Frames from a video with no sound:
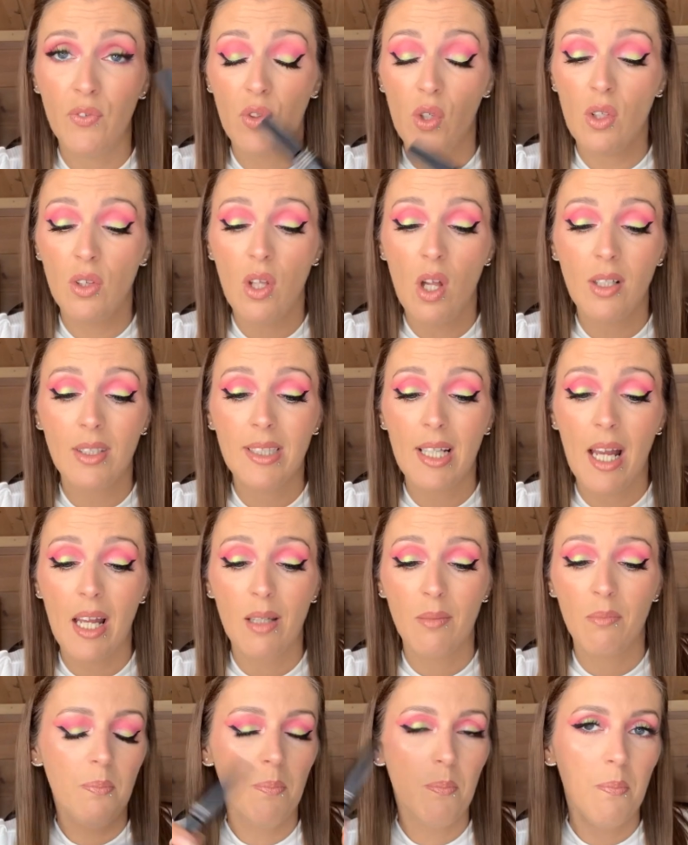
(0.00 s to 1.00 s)
a long
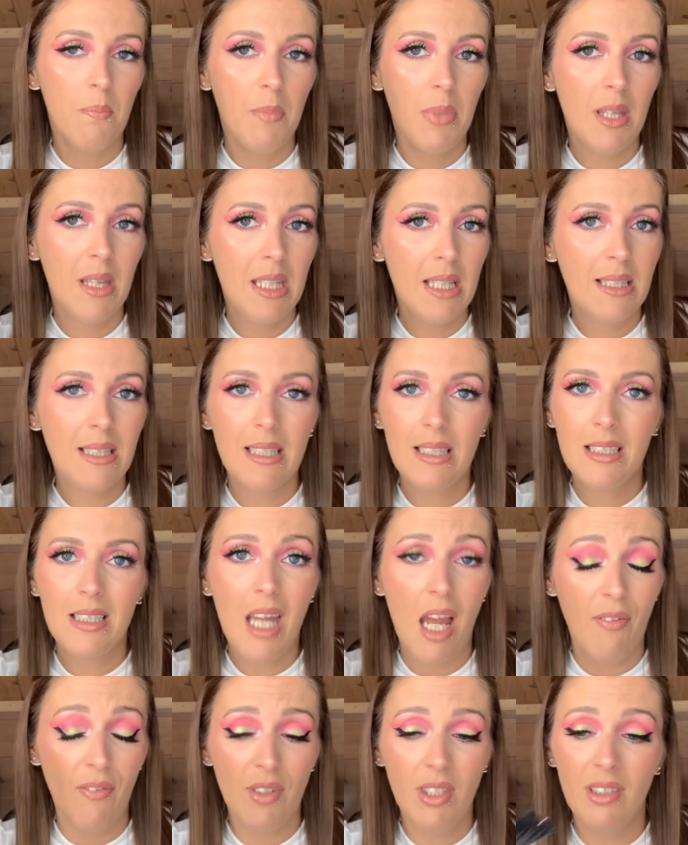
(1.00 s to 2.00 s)
time. But this is
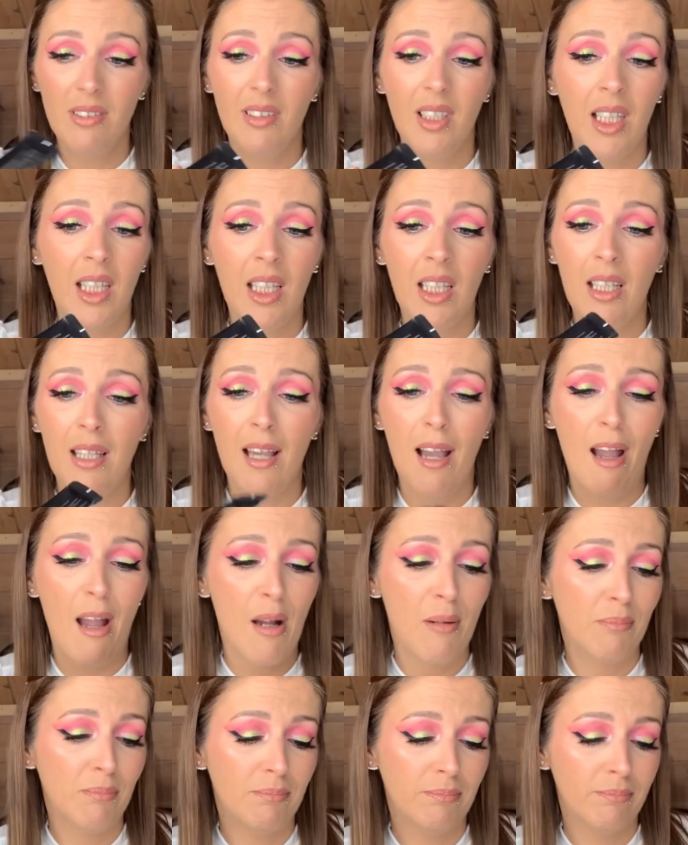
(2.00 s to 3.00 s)
definitely
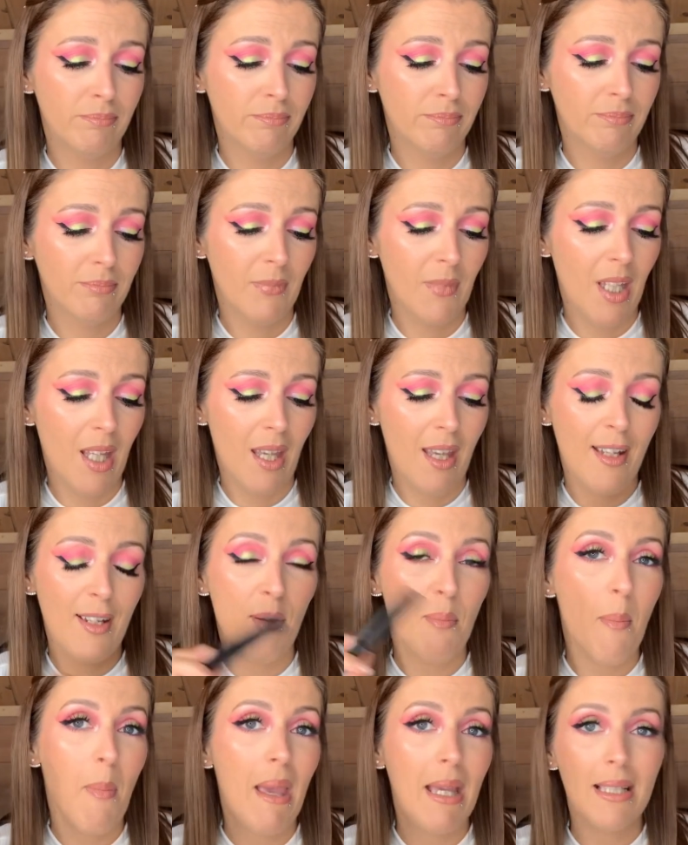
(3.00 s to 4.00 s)
um, an
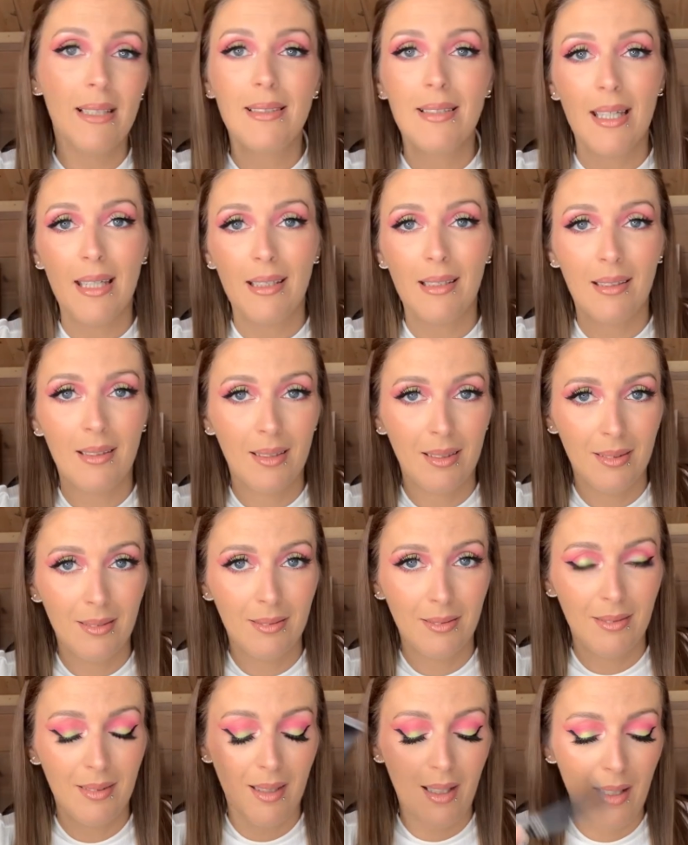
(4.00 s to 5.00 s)
amazing
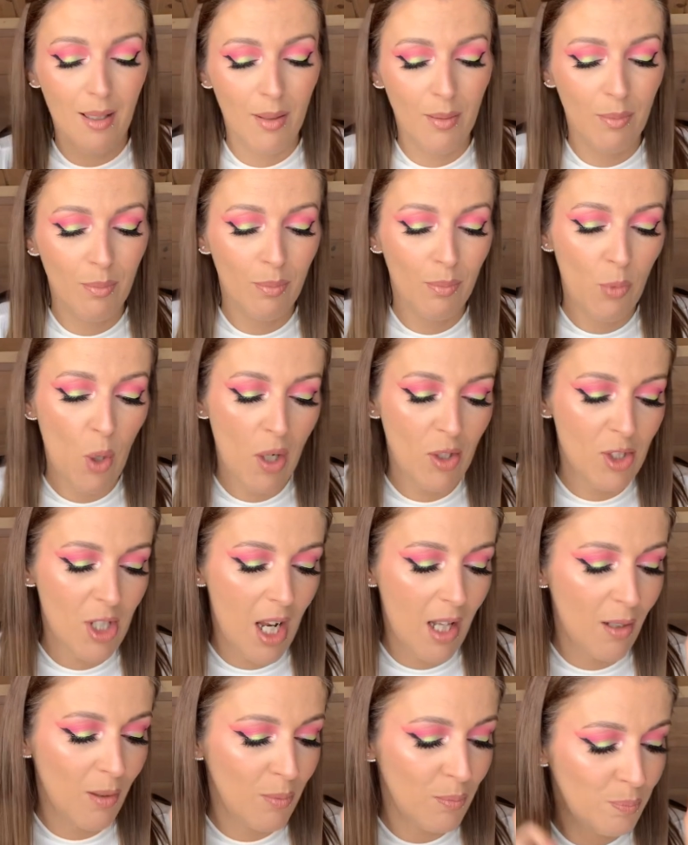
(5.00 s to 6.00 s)
brow
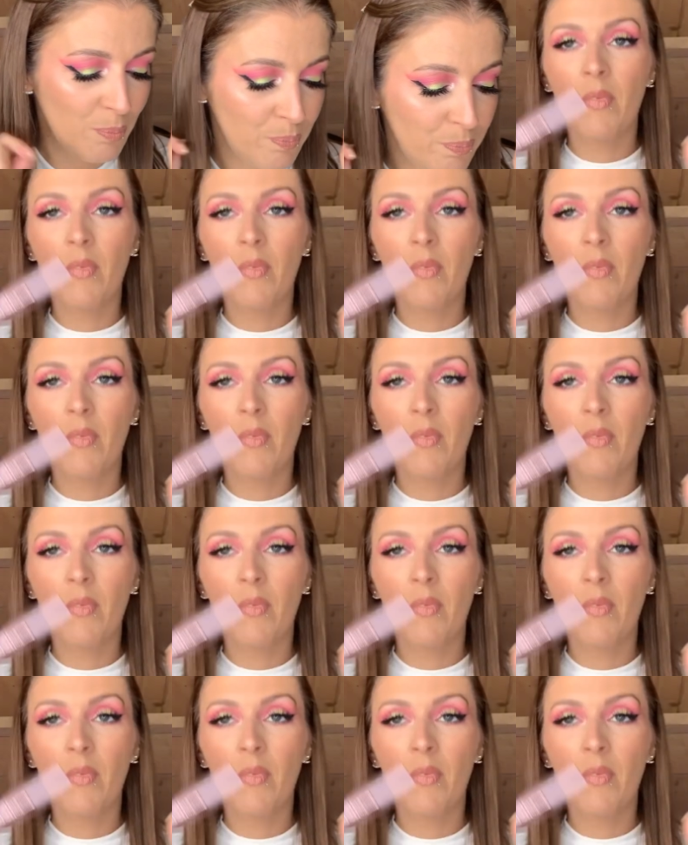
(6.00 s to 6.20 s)
gel.